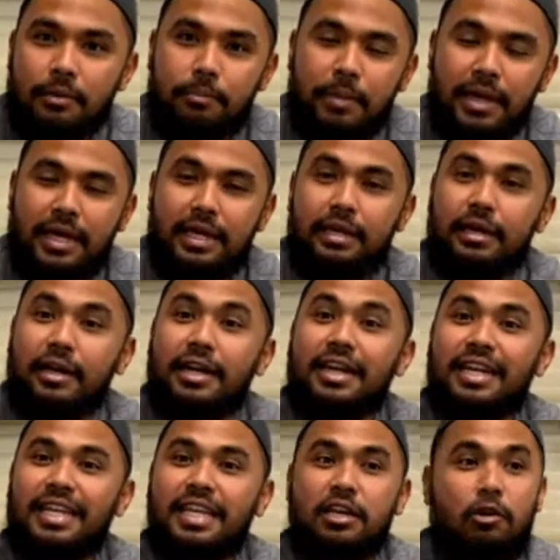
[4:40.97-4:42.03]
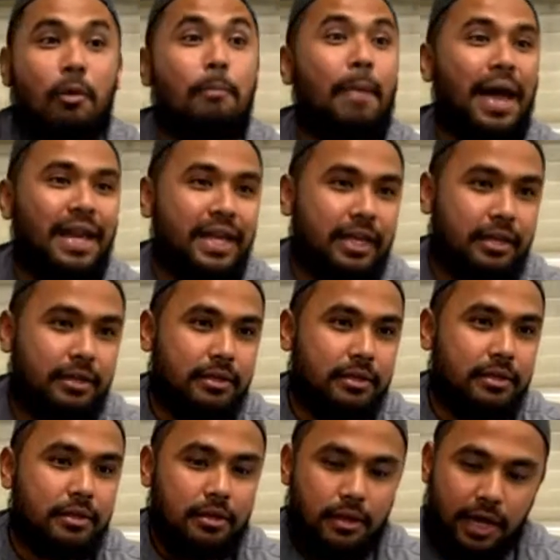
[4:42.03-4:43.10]
Make it early combining
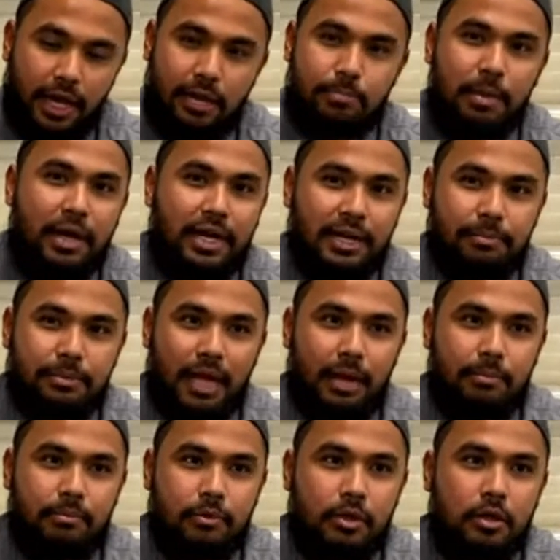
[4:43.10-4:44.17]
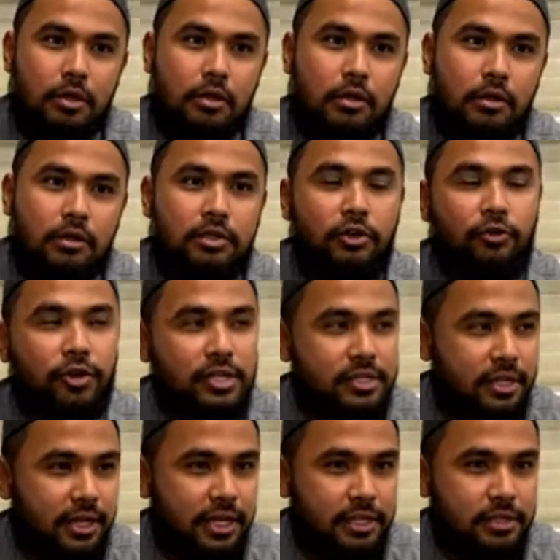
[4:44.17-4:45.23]
at Maghrib time. The
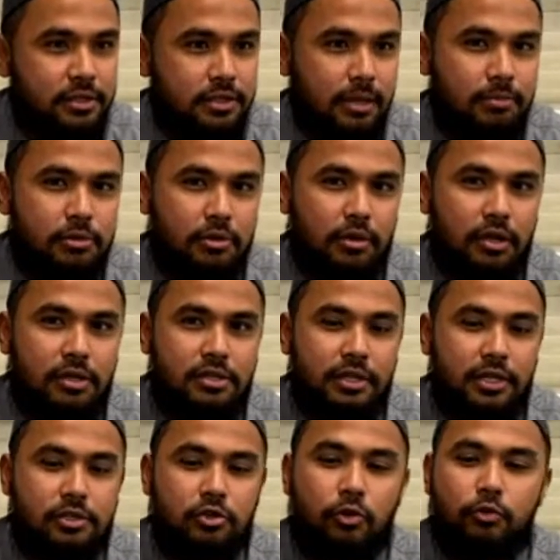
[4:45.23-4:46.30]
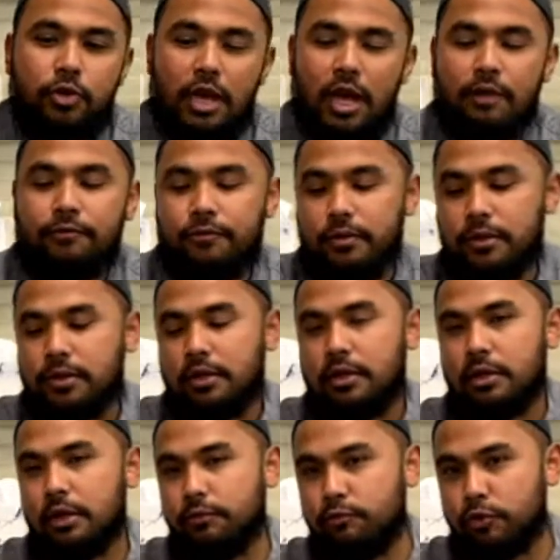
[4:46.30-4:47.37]
reason is, some scholars said, so we have,
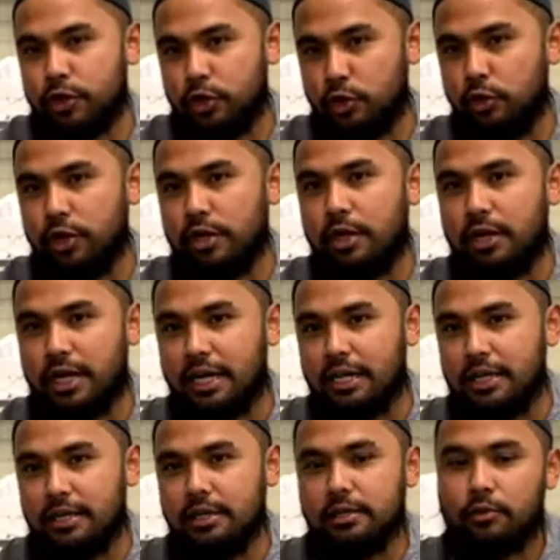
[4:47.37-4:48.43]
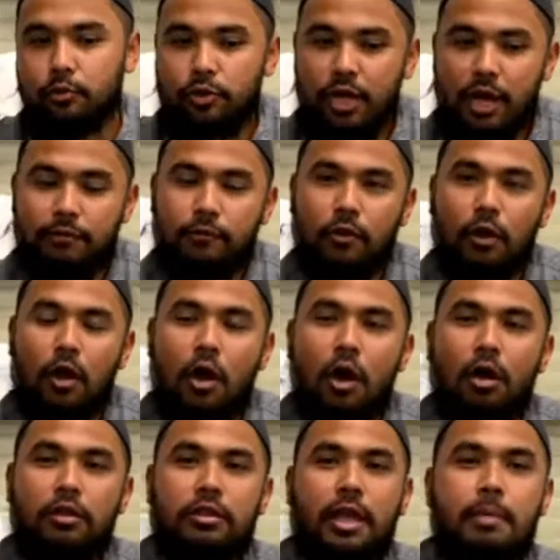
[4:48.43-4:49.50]
if we do it early, we have
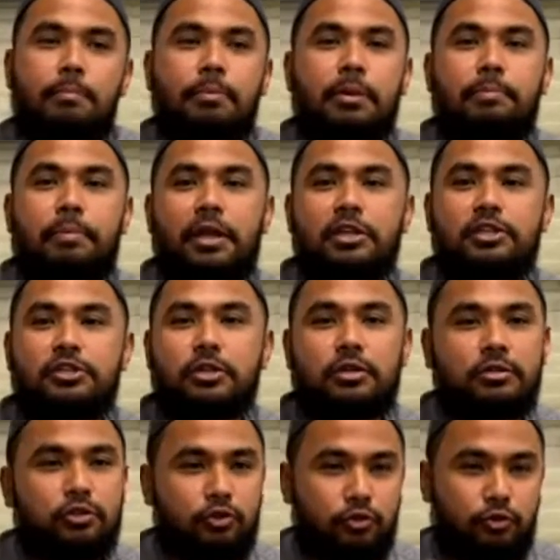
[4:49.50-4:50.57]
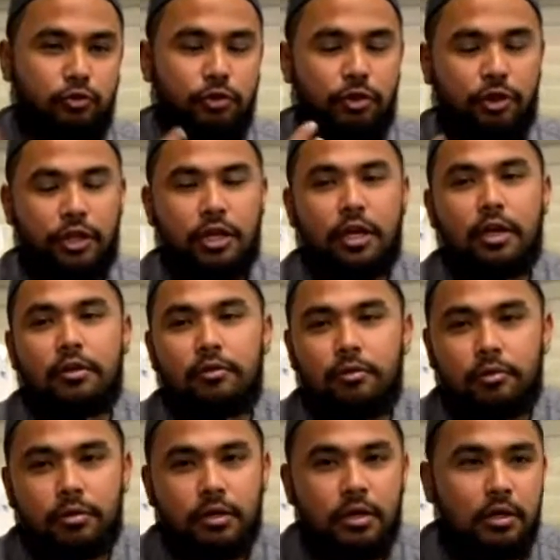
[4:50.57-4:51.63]
long time preparation to do dhikr,
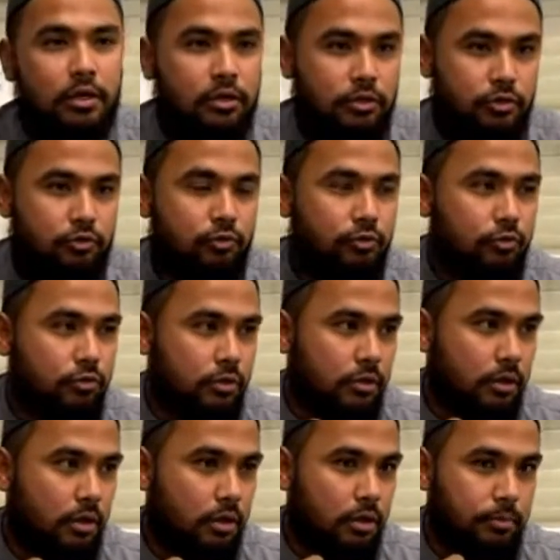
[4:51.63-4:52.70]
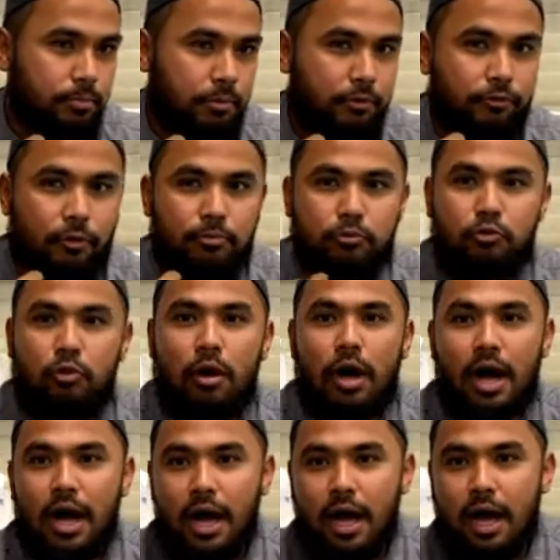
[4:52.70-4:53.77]
to perform
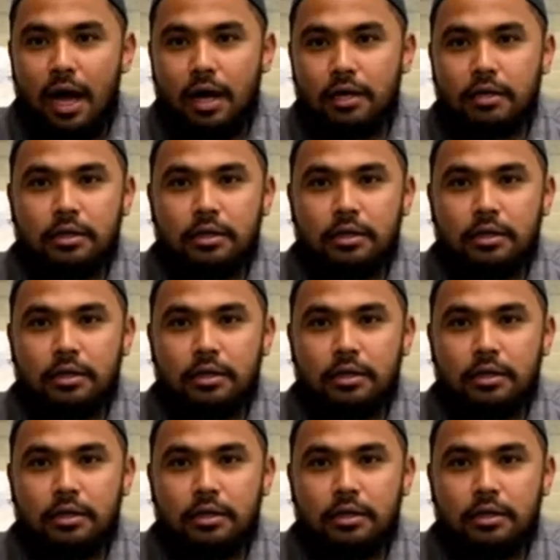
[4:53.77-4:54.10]
dua,